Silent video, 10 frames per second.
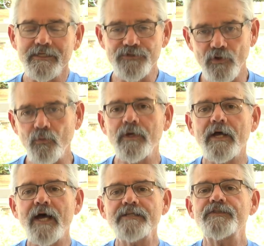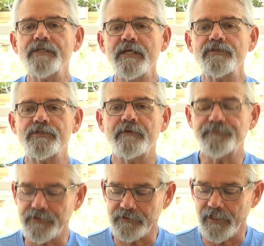So when I say
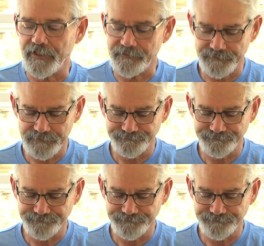something like,